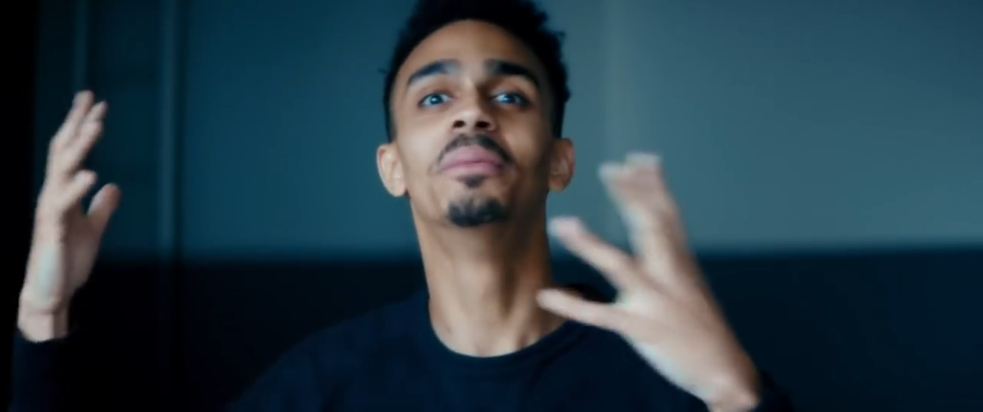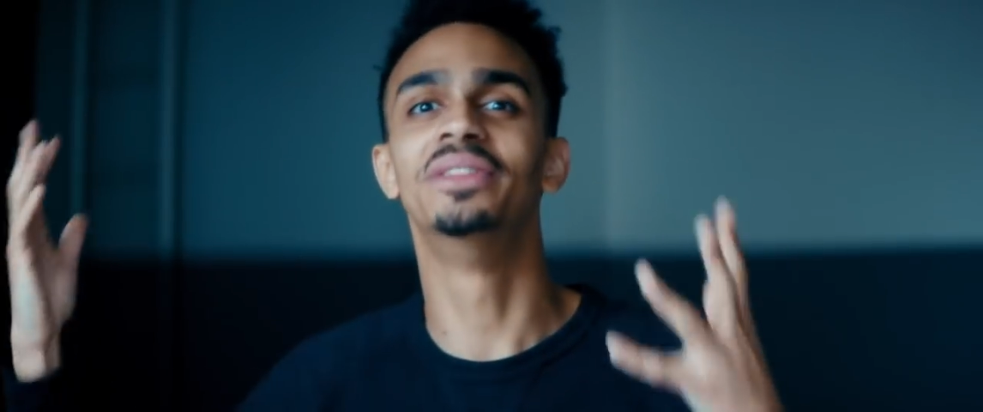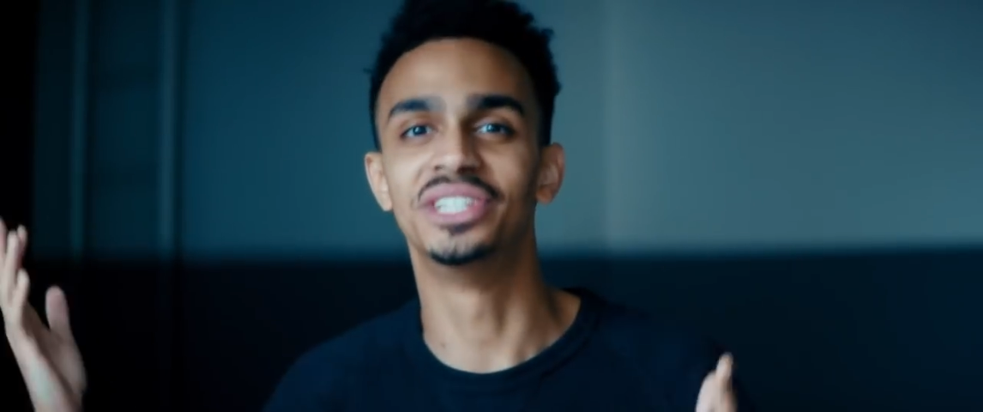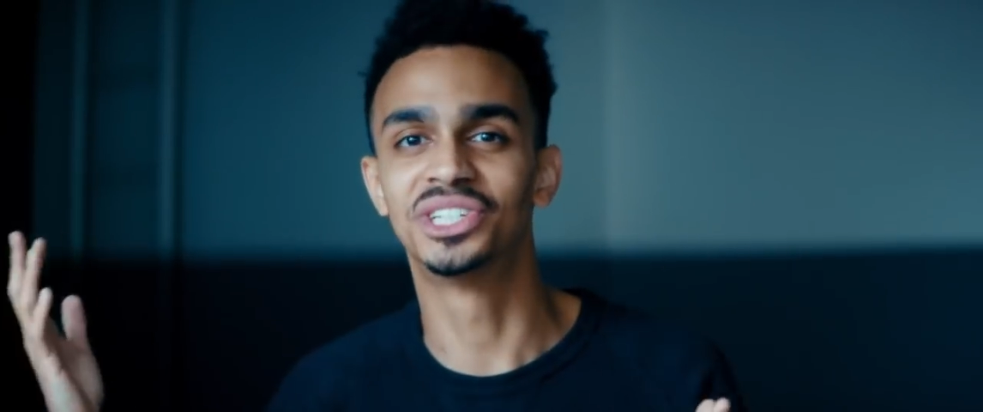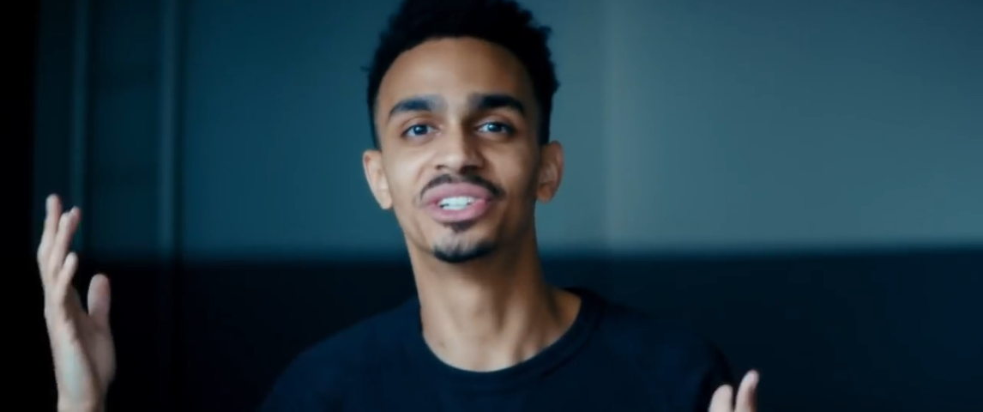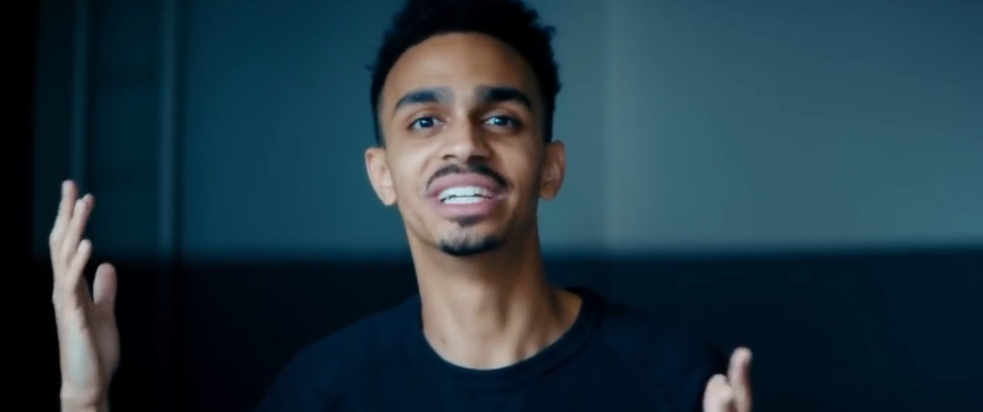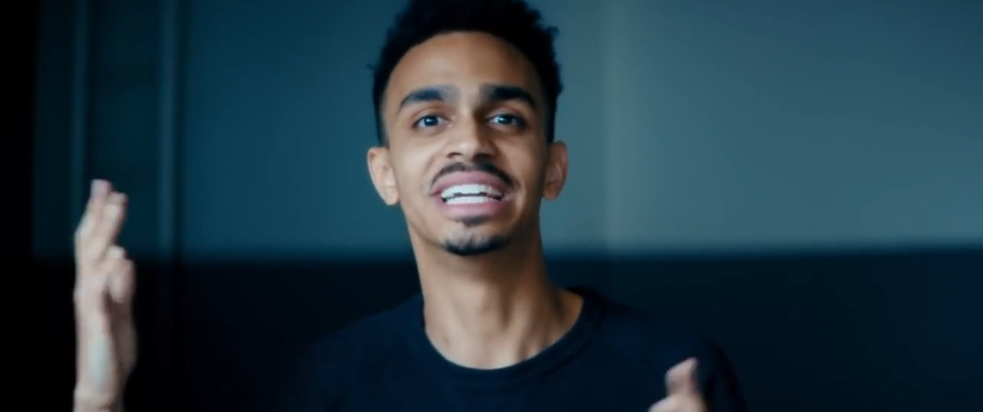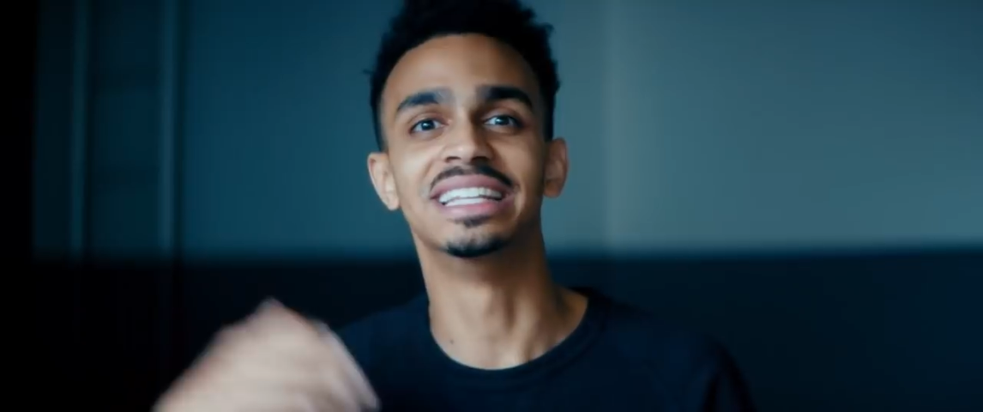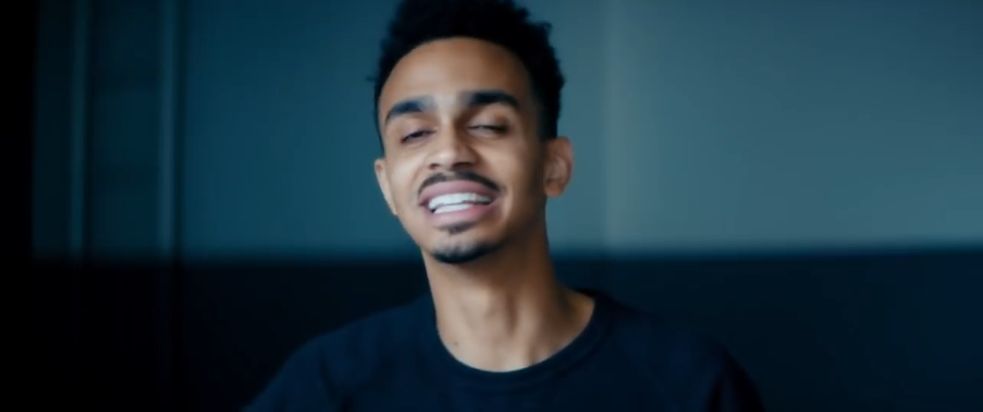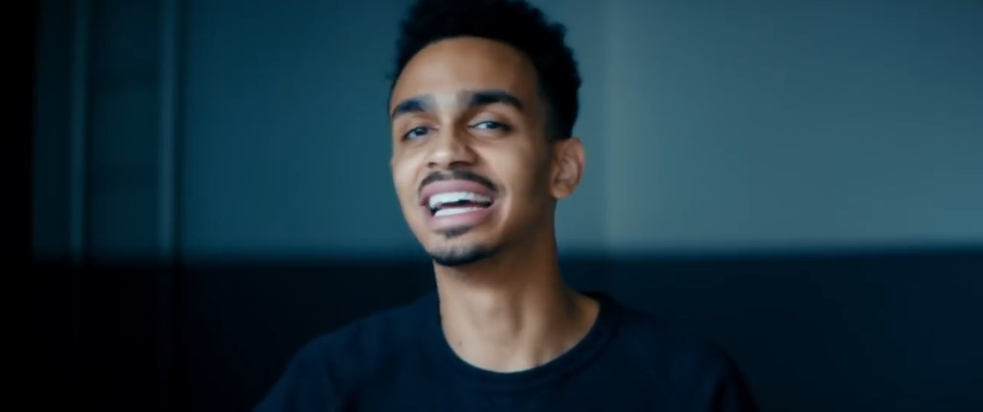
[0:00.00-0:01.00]

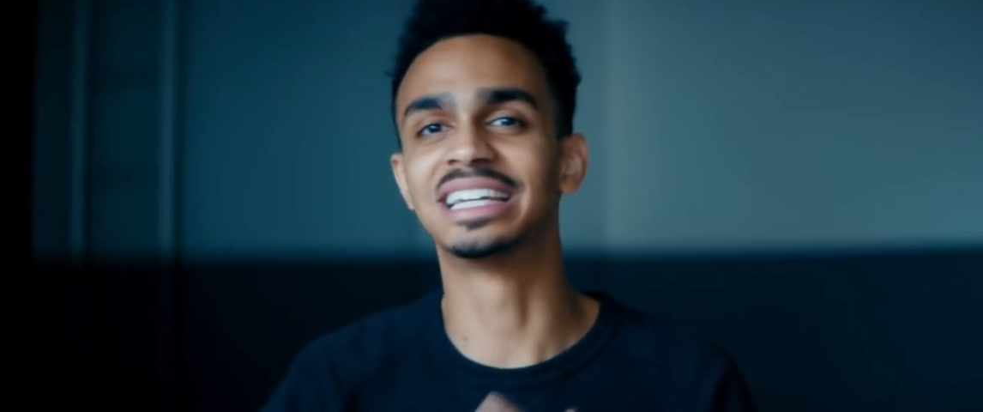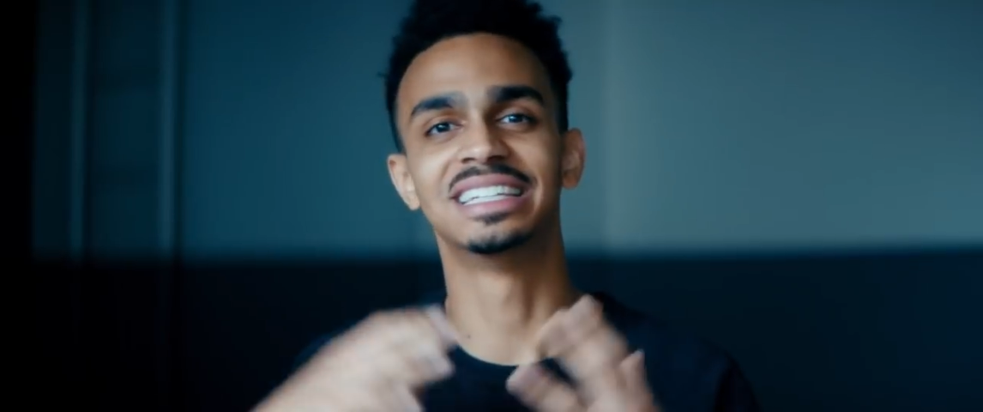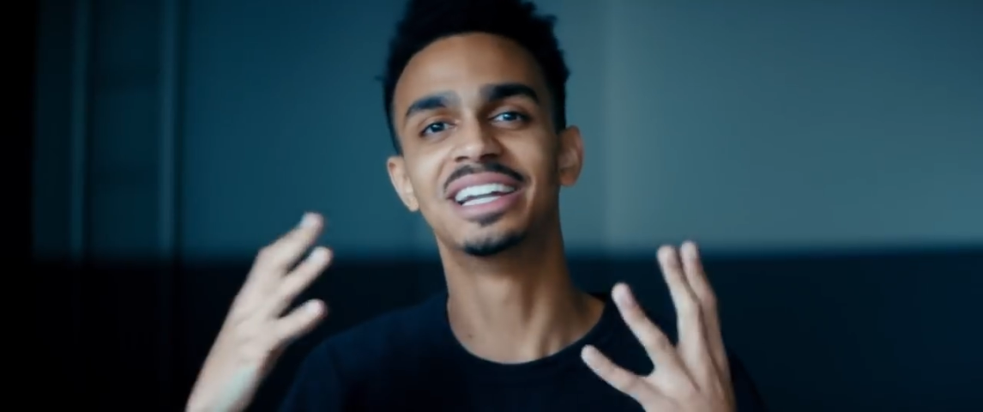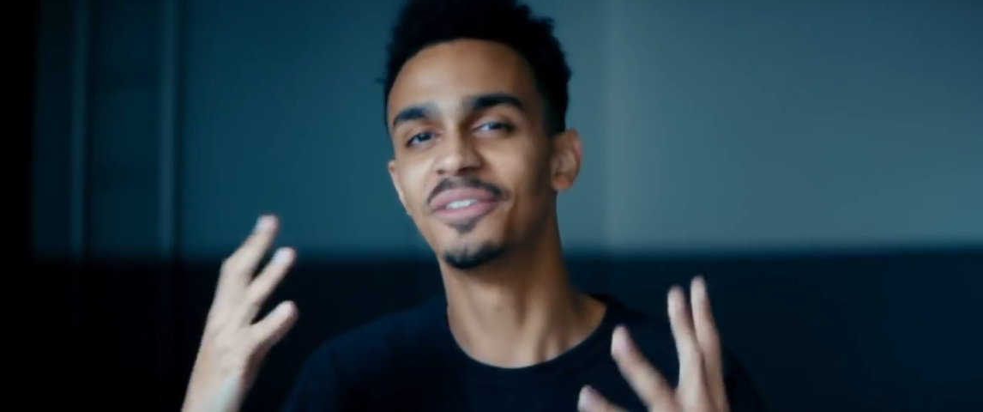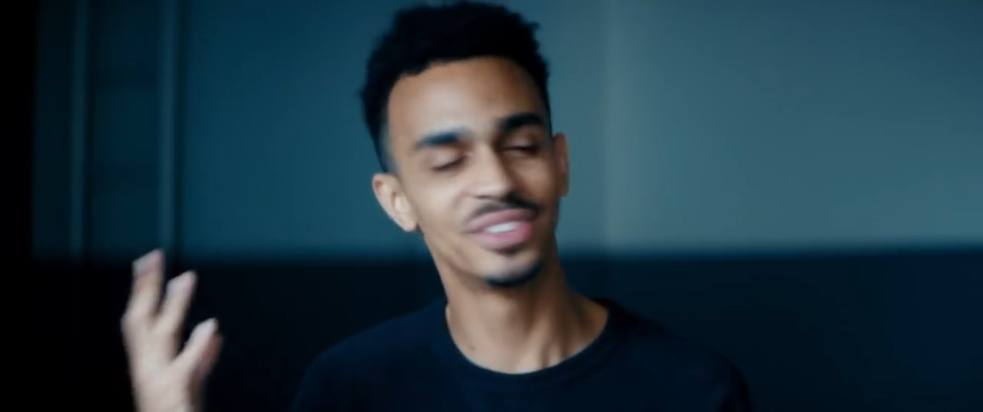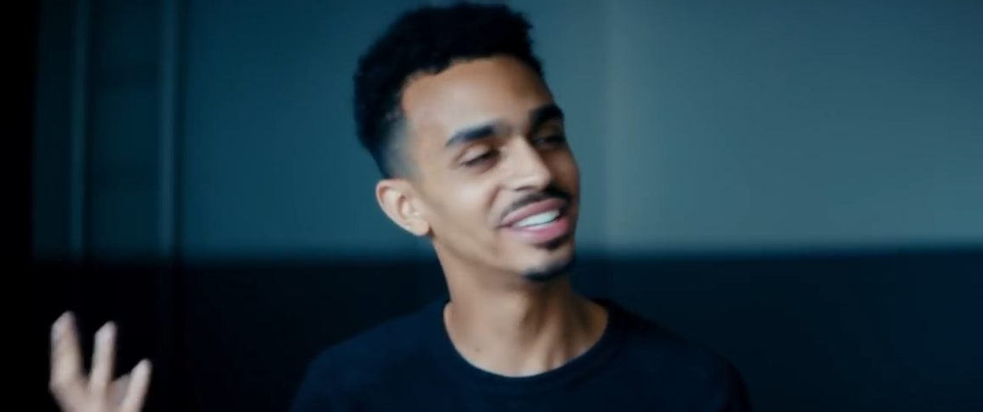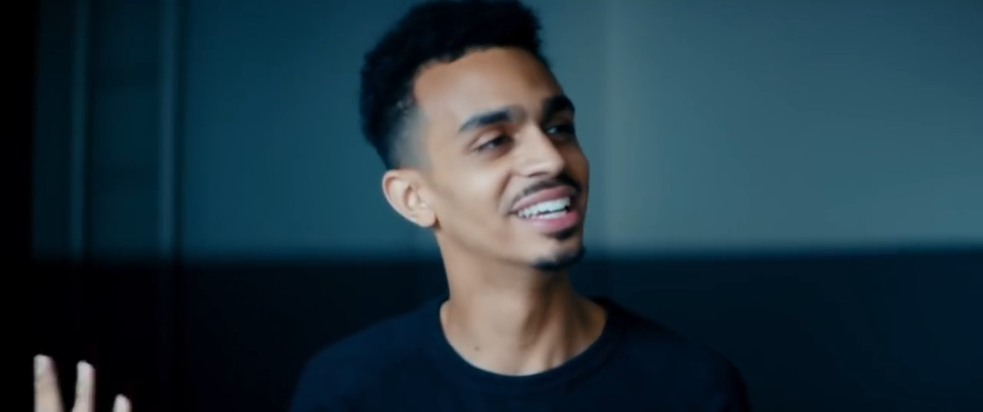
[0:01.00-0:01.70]
industry and like, you know,